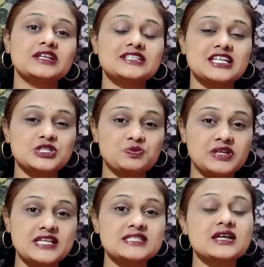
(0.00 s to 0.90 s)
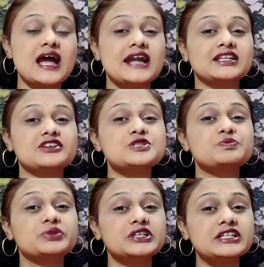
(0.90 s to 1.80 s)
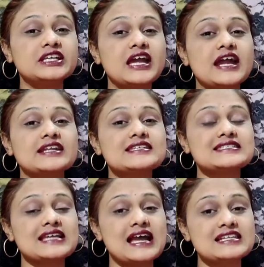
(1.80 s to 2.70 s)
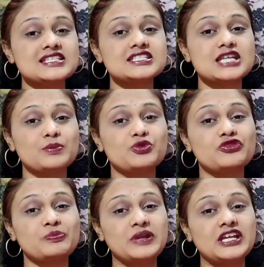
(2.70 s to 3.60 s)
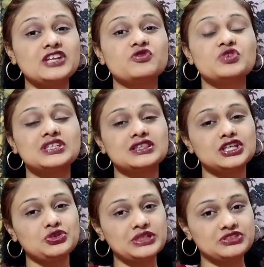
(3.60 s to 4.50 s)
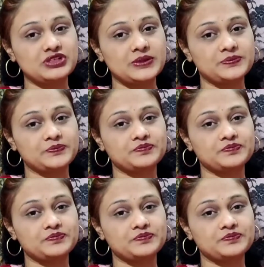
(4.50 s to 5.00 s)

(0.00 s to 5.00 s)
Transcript: takes place, and there is burning and scalding type of pain within the urethra.